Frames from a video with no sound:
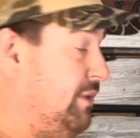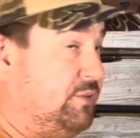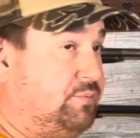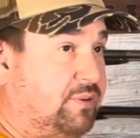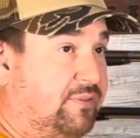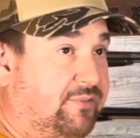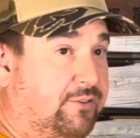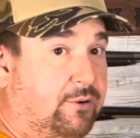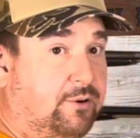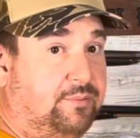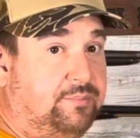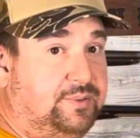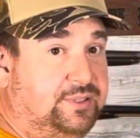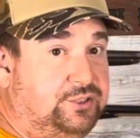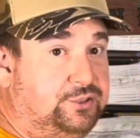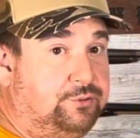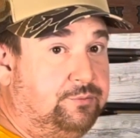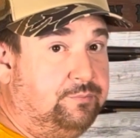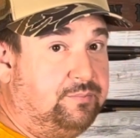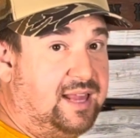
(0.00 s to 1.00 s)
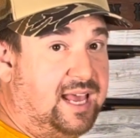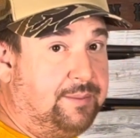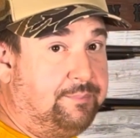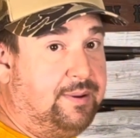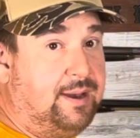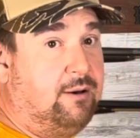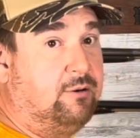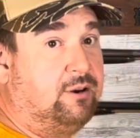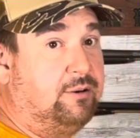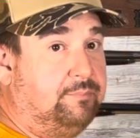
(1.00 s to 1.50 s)
prefer to be shooting black
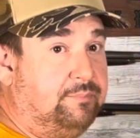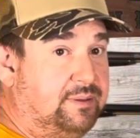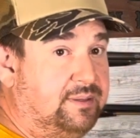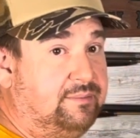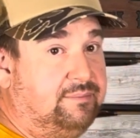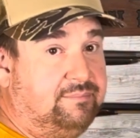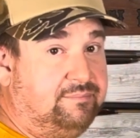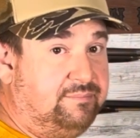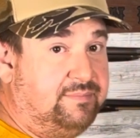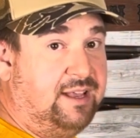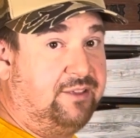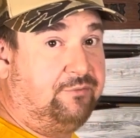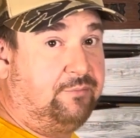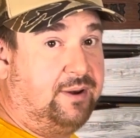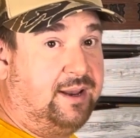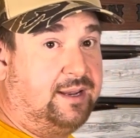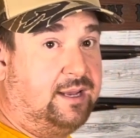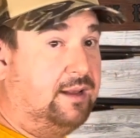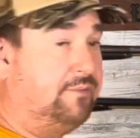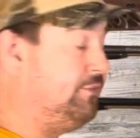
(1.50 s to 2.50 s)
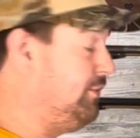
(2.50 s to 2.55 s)
powder, but that's what I got for